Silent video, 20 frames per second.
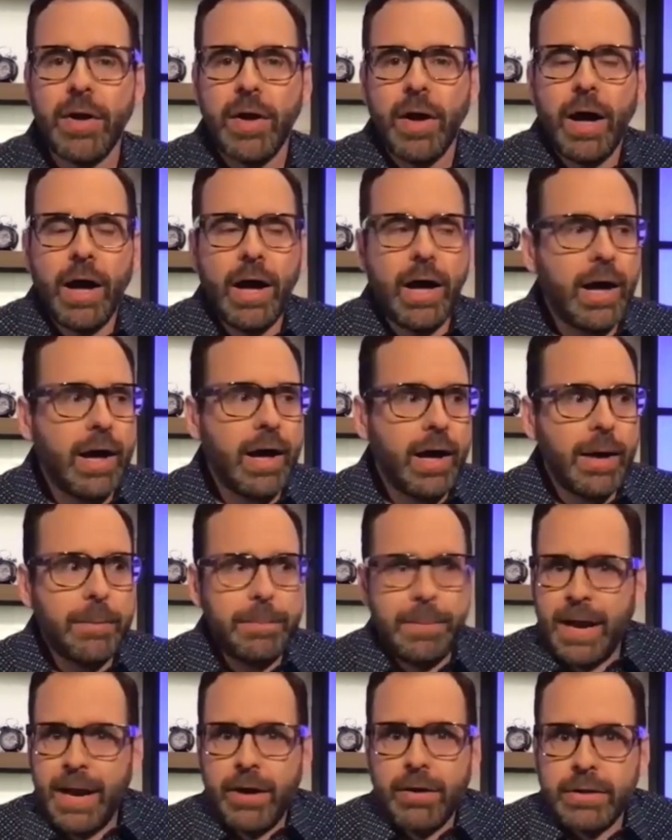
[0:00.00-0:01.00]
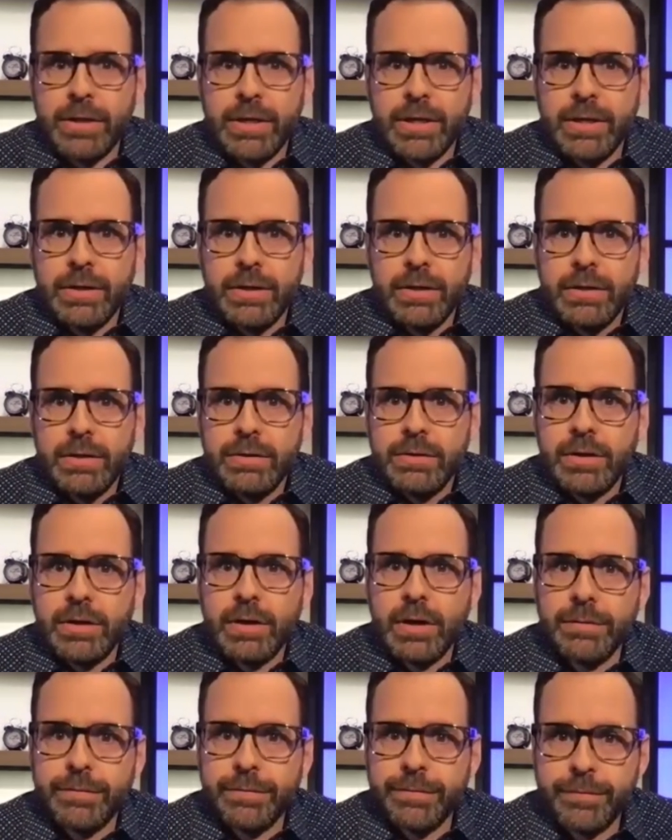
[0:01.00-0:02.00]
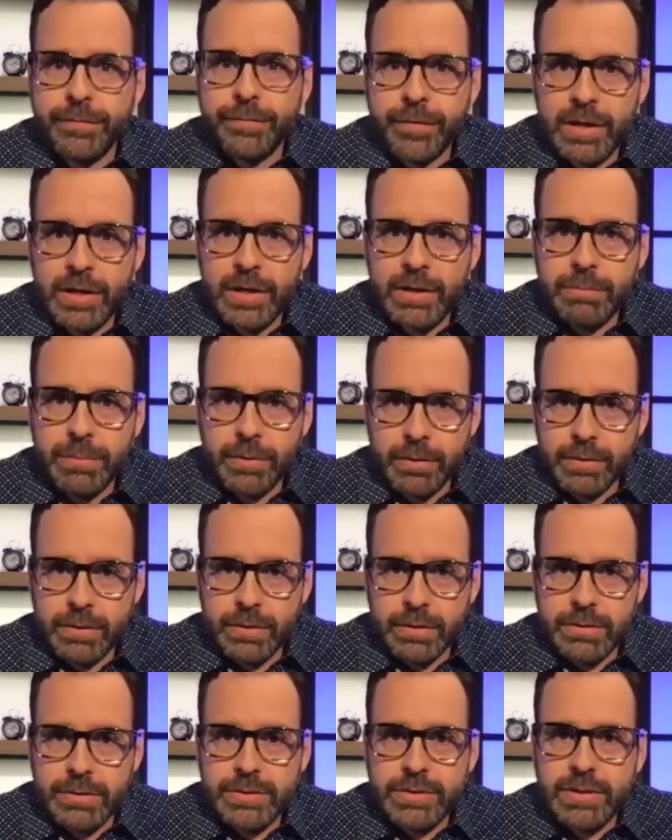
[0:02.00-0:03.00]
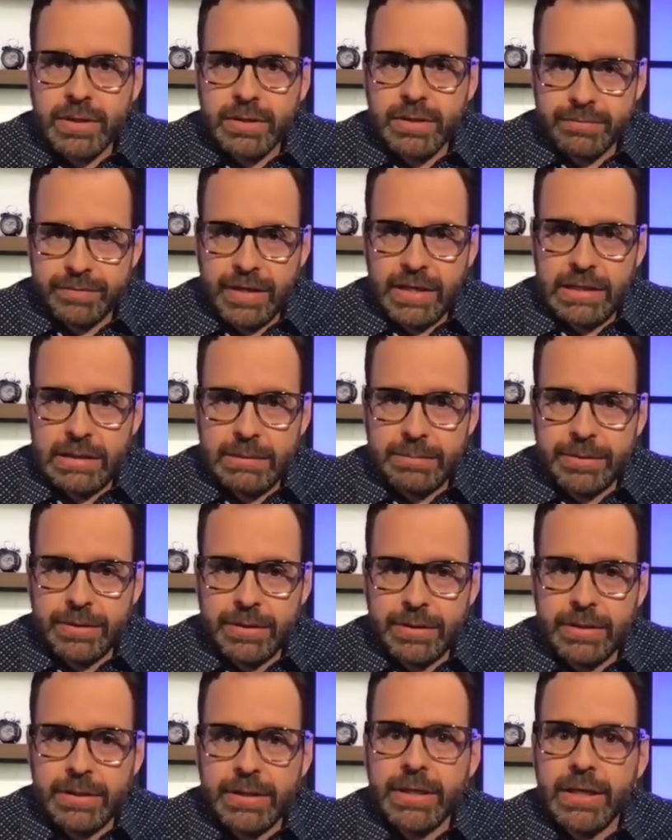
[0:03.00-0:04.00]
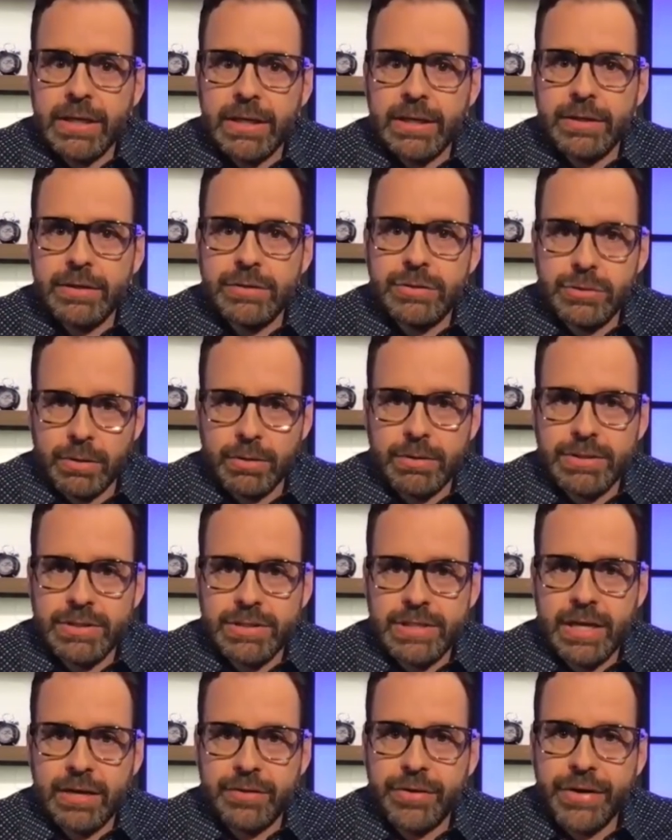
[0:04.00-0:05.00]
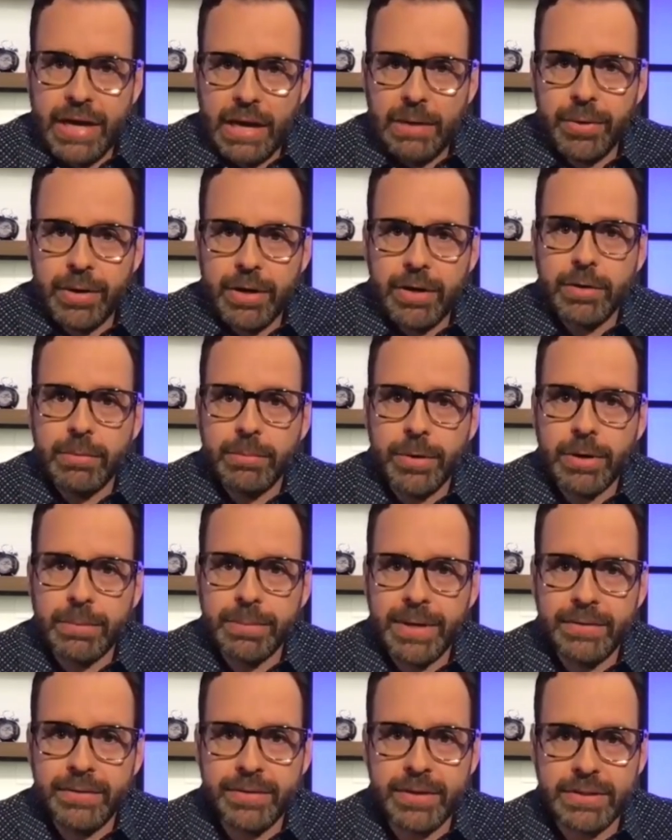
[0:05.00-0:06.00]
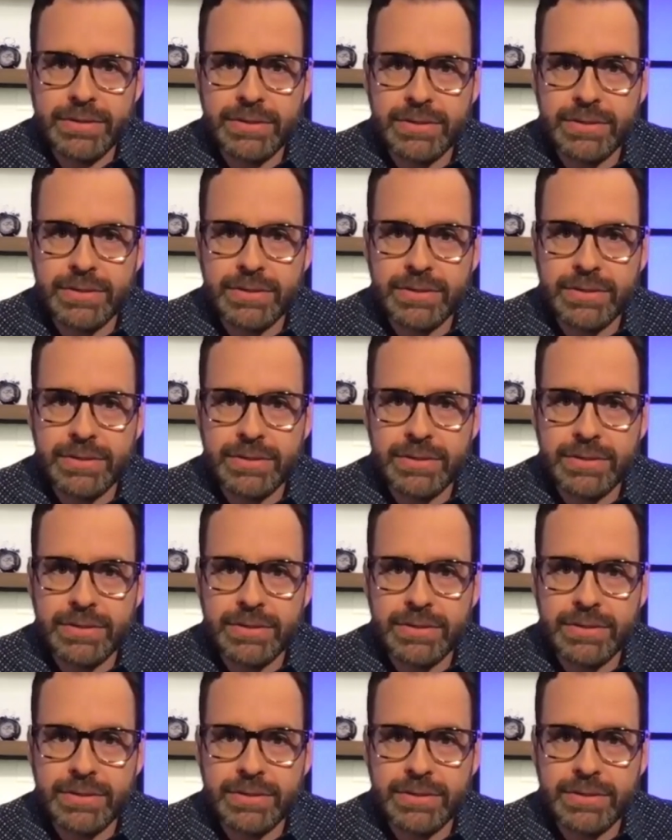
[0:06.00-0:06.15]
apparently there are free burgers available in Georgetown, and I want to know more about this.